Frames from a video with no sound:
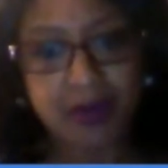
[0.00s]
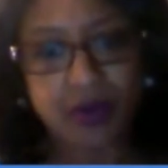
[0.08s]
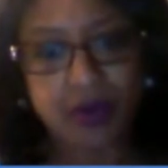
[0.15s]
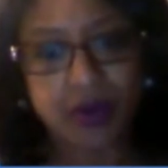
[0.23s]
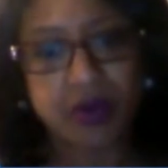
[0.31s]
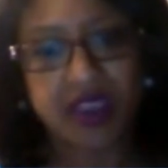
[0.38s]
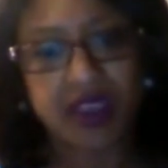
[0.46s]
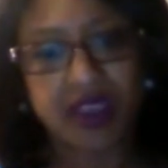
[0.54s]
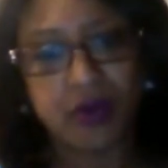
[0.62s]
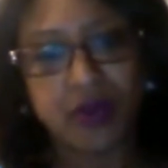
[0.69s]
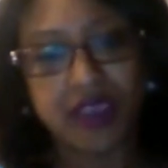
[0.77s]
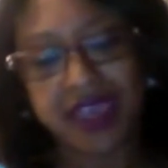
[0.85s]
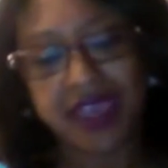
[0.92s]
people
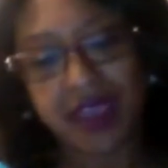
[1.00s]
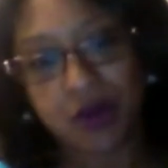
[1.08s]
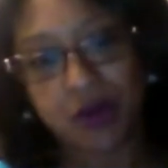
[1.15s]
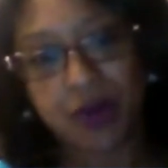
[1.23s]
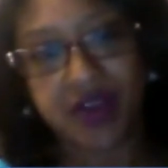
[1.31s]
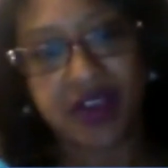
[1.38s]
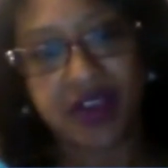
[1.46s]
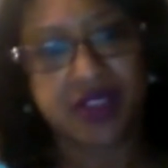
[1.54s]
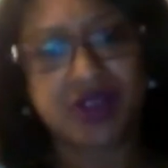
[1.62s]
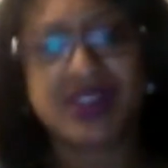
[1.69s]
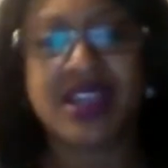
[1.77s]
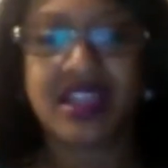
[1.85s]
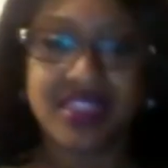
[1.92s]
and we help
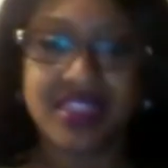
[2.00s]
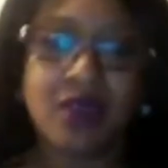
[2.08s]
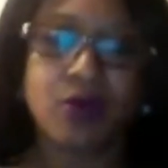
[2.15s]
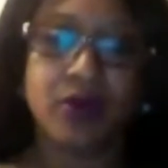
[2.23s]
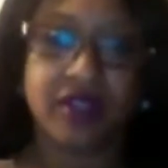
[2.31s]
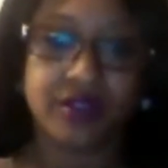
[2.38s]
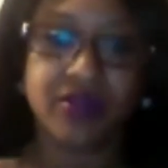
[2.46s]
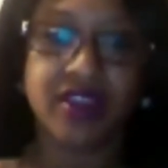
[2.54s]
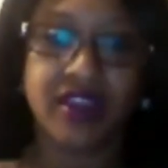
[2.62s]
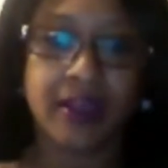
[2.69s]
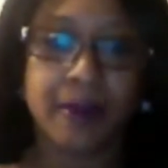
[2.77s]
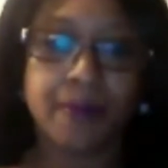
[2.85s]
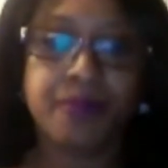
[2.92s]
others. I think we
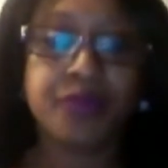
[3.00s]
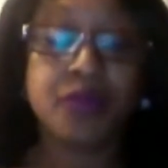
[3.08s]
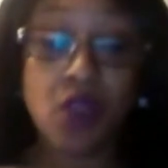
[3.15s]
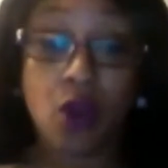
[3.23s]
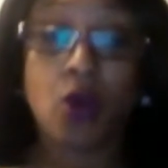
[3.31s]
do that.